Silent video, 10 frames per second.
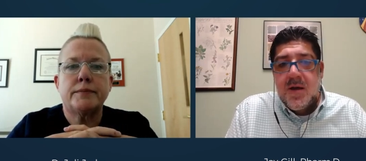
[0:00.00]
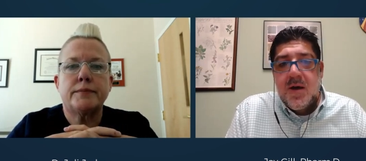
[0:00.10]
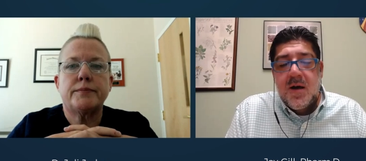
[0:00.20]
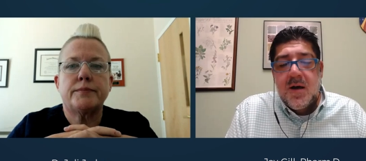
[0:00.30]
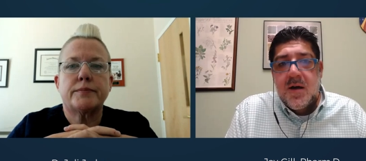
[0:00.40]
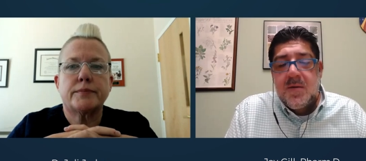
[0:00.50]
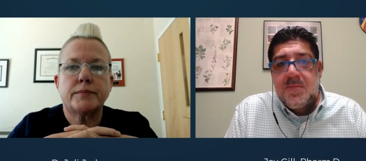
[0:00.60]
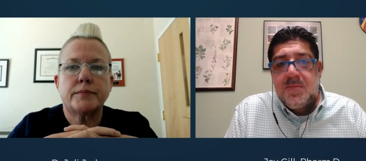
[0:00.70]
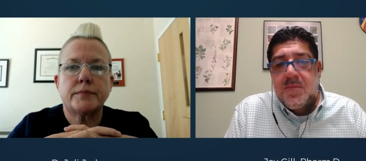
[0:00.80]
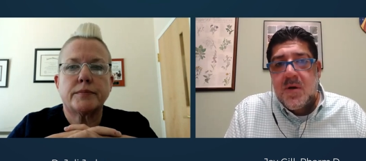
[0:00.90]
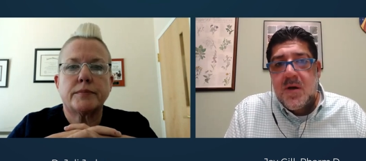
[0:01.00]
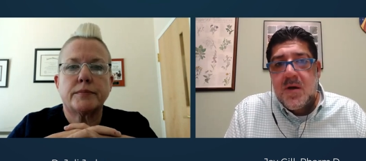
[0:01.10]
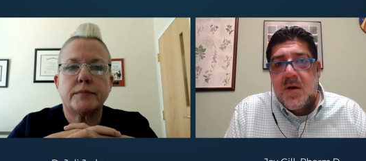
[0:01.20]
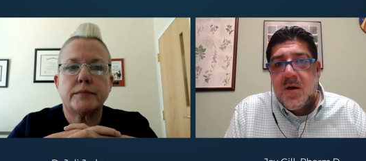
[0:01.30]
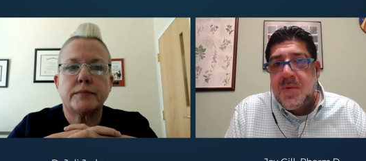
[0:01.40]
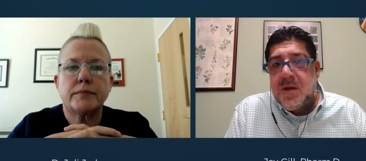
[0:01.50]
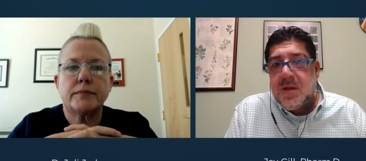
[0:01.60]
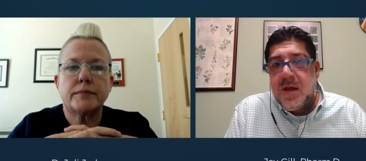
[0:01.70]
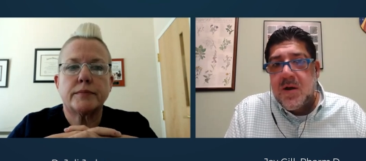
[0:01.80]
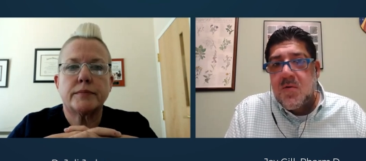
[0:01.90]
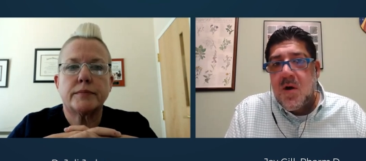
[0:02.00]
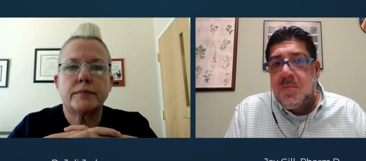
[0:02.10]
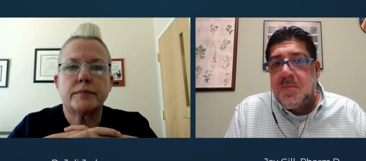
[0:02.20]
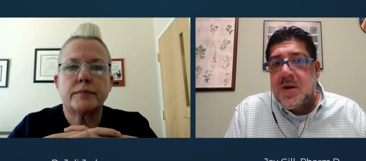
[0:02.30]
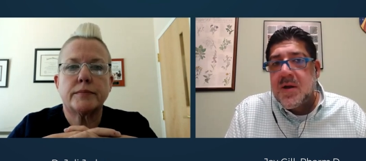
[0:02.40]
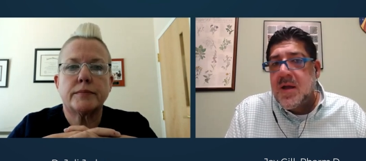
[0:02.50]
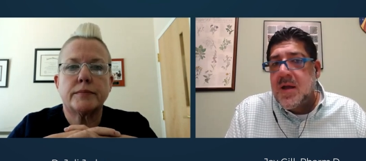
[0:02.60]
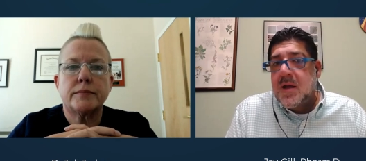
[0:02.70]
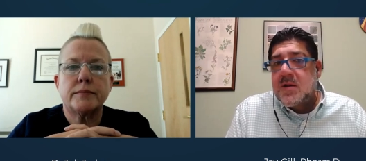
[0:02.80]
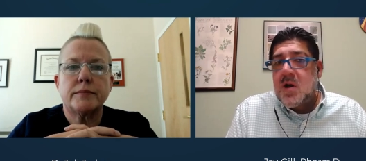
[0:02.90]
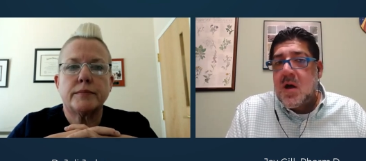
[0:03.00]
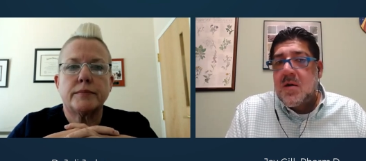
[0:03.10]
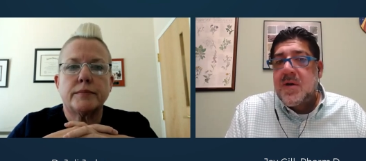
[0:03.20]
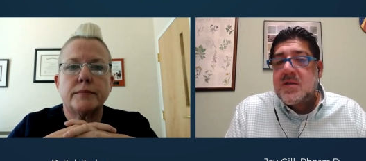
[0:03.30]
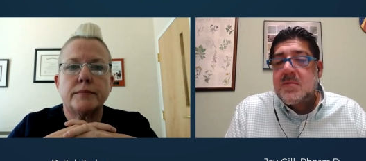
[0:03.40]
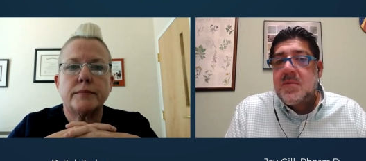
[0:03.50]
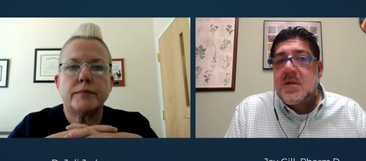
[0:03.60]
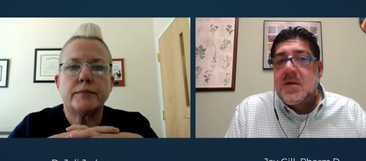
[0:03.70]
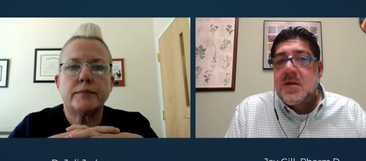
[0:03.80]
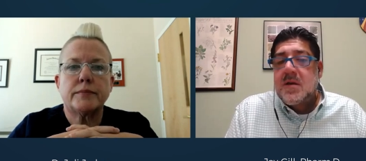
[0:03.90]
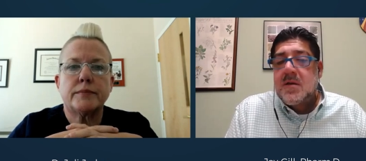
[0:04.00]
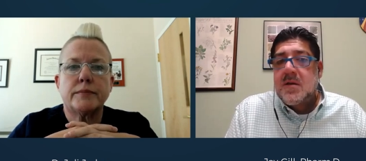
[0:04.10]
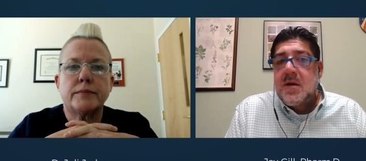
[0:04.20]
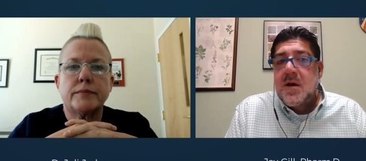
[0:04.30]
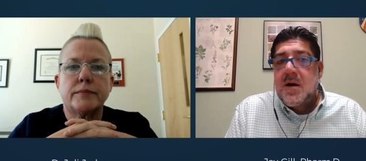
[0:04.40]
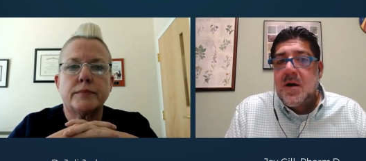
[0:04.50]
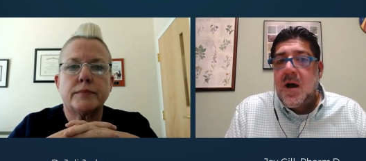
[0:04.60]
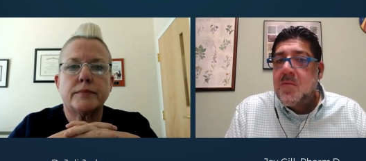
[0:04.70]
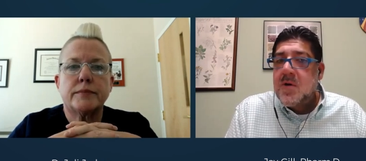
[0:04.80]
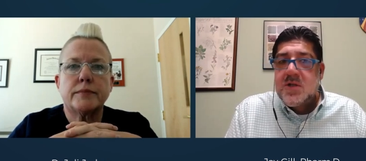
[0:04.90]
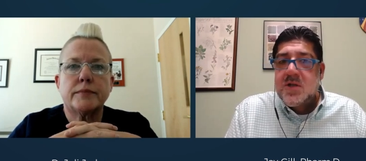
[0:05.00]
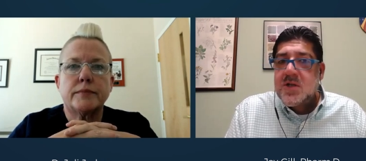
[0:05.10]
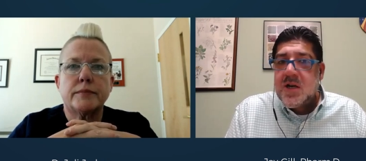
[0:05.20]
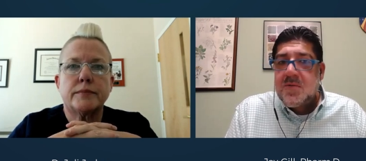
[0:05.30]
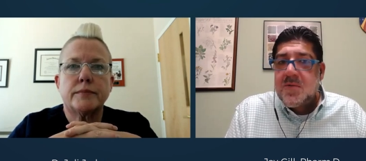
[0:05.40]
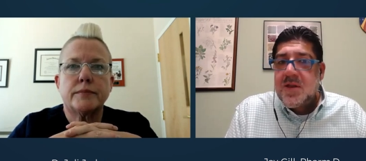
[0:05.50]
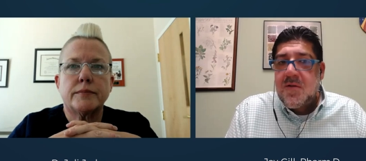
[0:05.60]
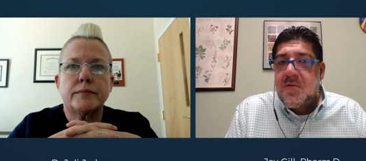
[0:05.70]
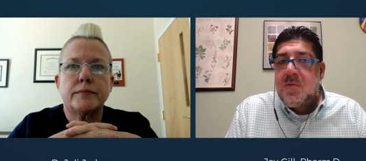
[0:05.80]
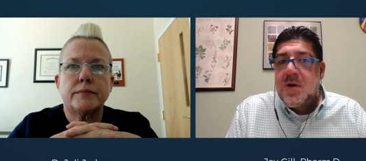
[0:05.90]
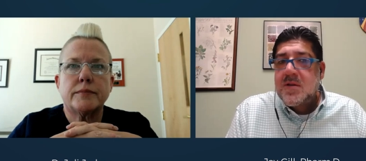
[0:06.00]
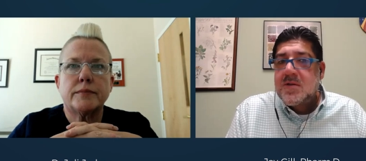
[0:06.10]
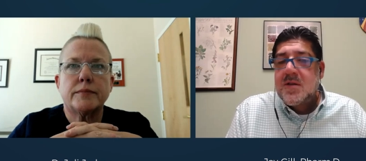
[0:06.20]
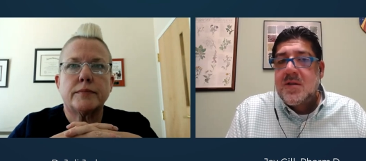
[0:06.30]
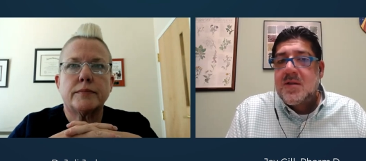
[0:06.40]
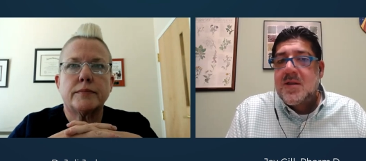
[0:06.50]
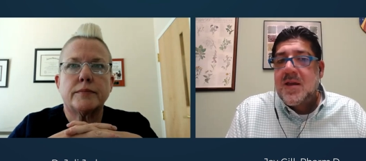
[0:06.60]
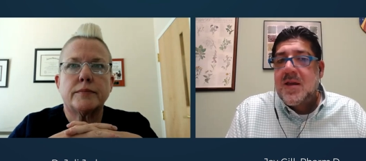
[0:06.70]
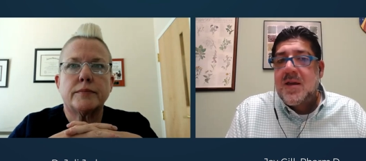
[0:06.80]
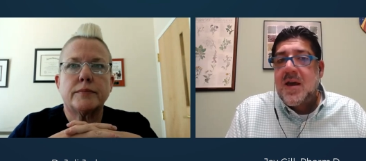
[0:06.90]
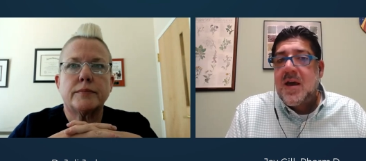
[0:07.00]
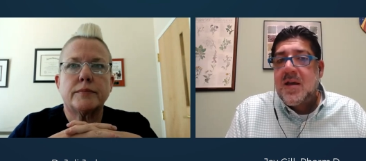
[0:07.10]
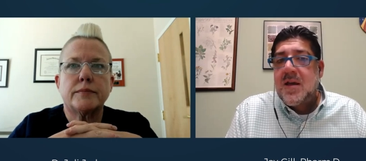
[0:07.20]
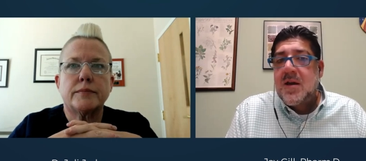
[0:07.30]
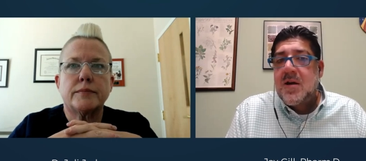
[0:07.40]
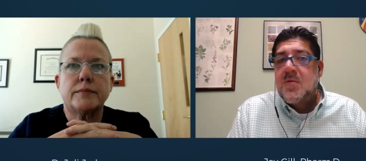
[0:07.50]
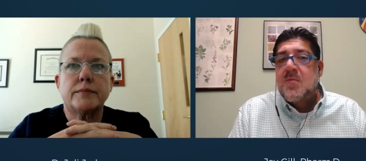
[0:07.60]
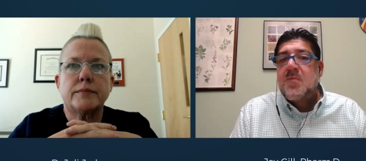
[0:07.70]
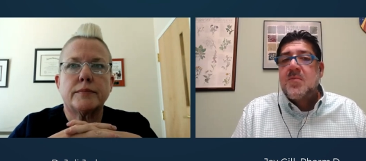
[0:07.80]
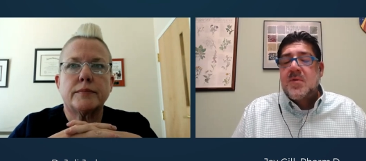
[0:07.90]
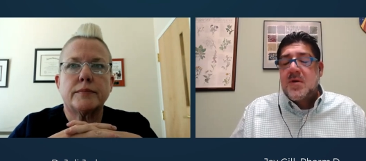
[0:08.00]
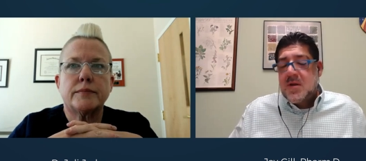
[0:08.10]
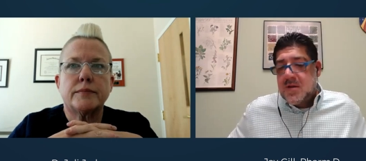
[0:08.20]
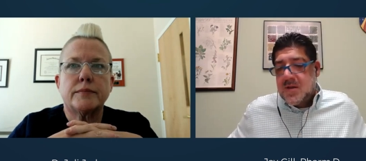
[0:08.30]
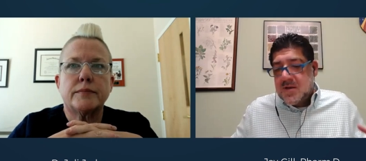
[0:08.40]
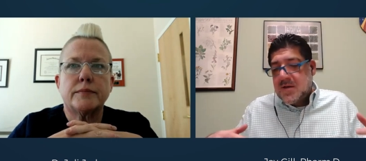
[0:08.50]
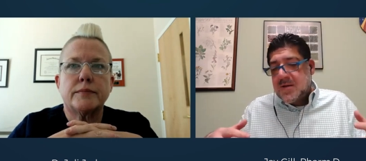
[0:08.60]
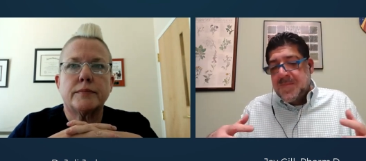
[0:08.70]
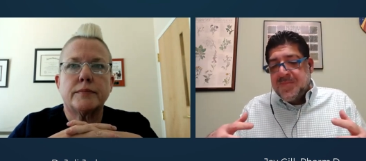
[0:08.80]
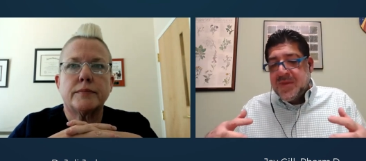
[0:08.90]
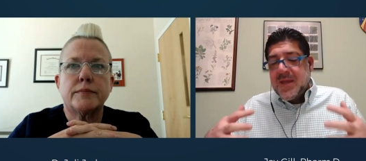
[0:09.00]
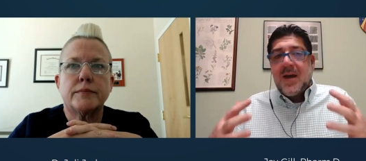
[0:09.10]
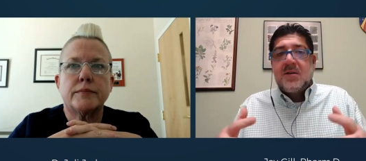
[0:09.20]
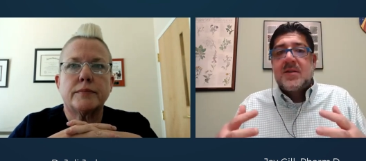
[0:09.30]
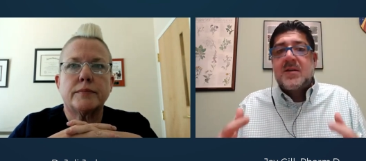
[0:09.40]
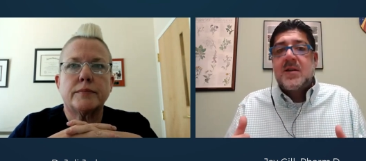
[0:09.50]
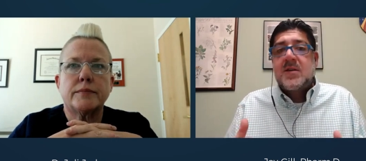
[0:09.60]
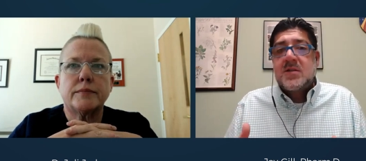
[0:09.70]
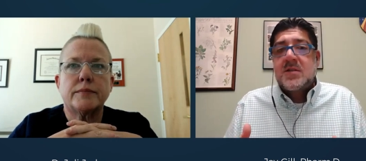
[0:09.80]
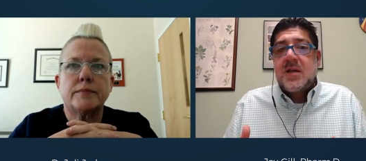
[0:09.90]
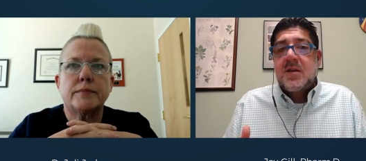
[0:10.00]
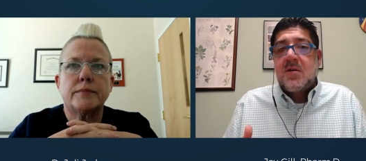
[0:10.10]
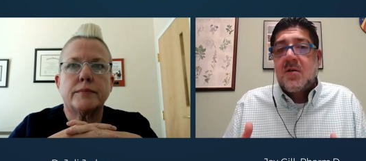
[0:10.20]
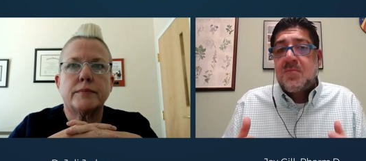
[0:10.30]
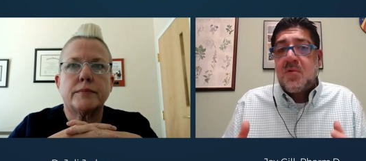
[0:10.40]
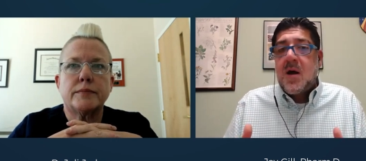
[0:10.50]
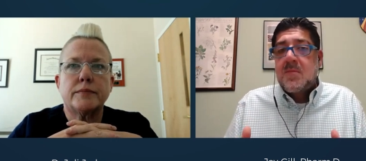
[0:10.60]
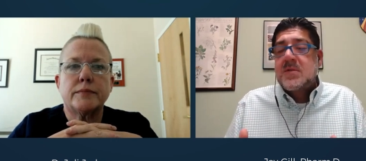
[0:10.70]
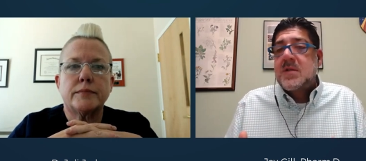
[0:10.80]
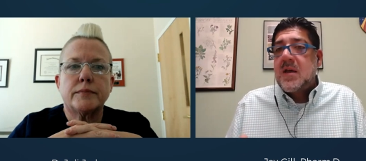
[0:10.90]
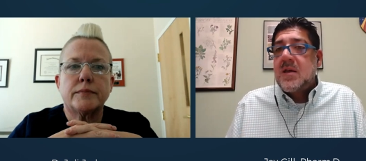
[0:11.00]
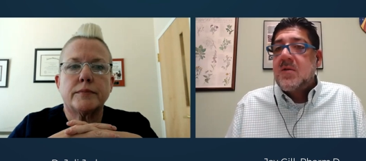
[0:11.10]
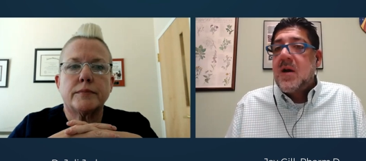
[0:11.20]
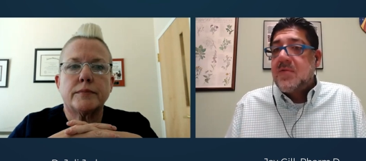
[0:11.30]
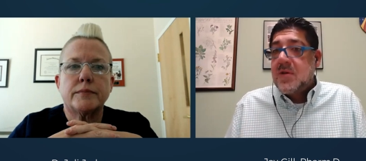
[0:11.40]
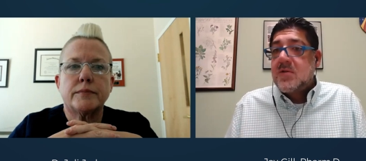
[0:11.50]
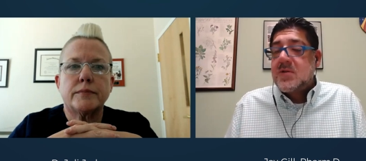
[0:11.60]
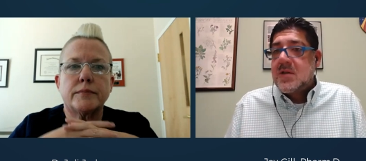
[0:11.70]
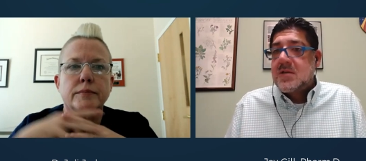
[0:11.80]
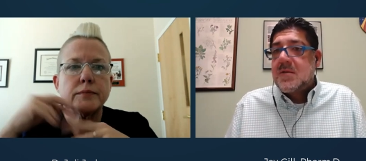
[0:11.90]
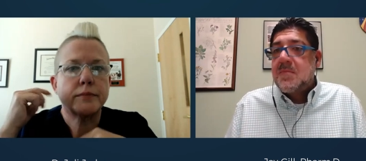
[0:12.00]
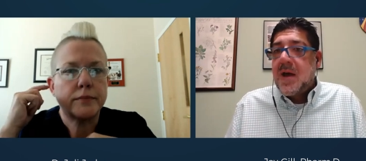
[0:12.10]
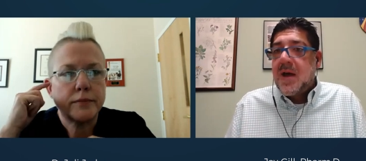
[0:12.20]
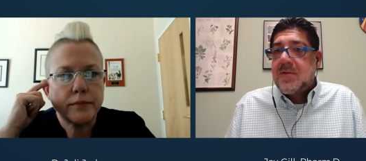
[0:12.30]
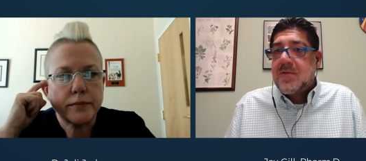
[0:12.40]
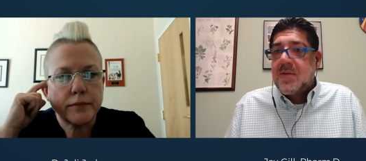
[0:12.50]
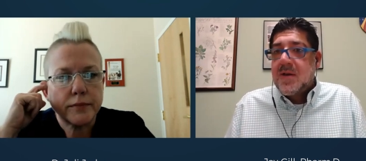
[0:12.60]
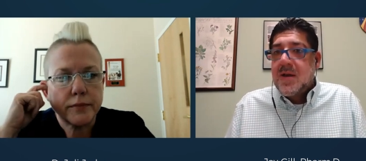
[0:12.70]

Speaker 1: um, uh, a bit later on. But talk about some of the. Uh, I want you to share with everyone the you know the the health conditions that you are problems that you have used this in pets.